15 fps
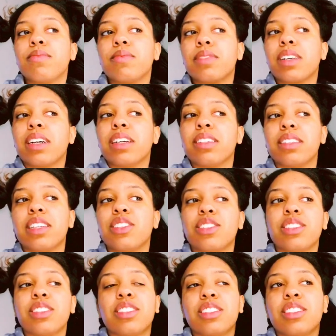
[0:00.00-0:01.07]
because I
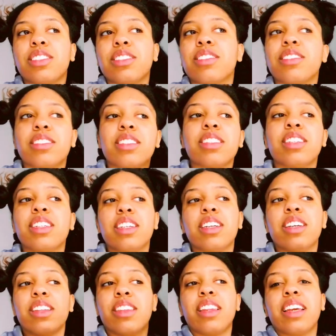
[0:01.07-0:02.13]
just
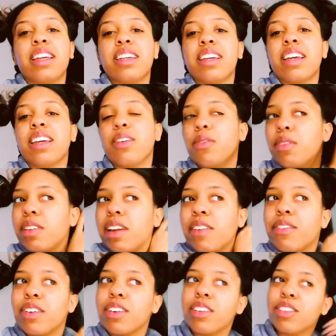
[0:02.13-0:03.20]
think it will
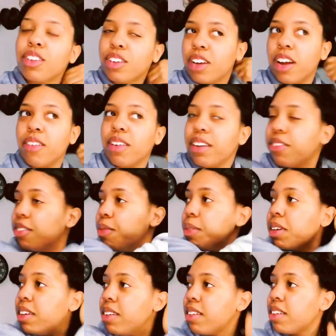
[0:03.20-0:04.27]
never turn out right for me.